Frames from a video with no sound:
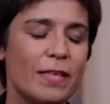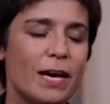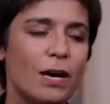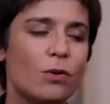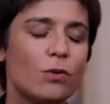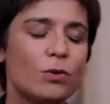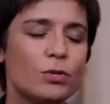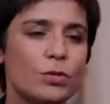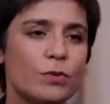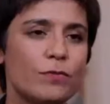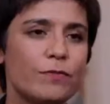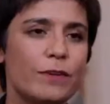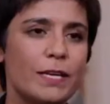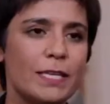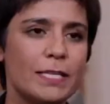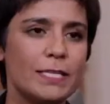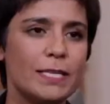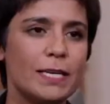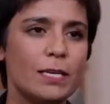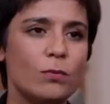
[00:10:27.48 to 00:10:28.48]
That also
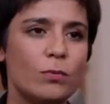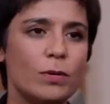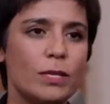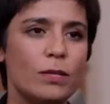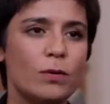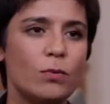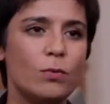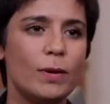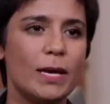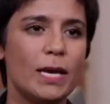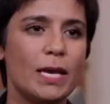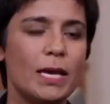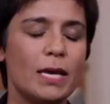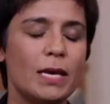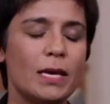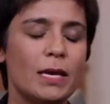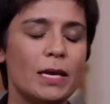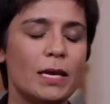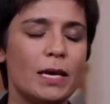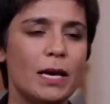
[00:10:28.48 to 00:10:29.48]
fits in with the
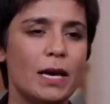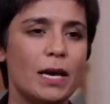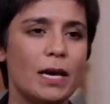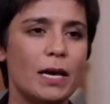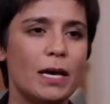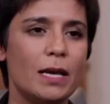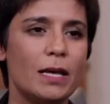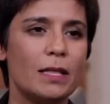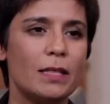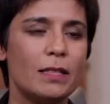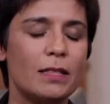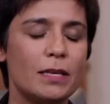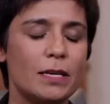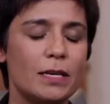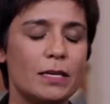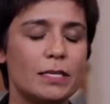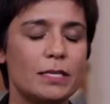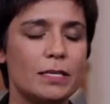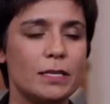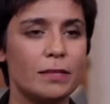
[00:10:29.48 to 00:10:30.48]
way
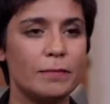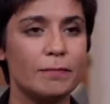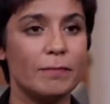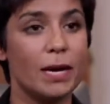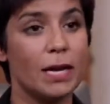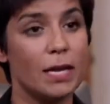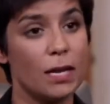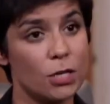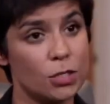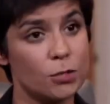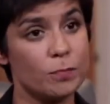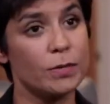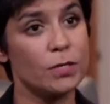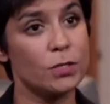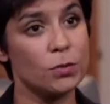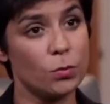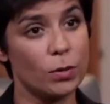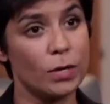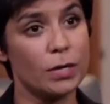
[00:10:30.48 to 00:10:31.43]
that my husband